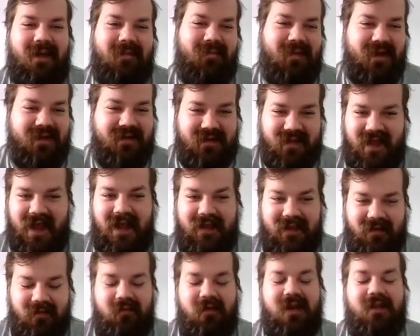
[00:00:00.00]
but
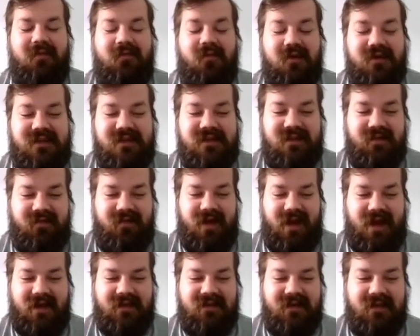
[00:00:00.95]
that reinforces the
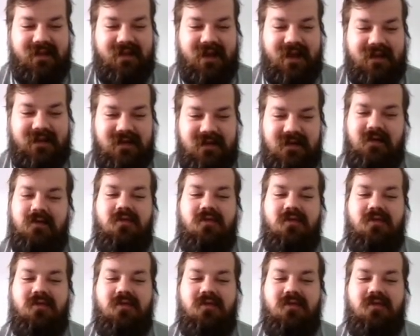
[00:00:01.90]
fact that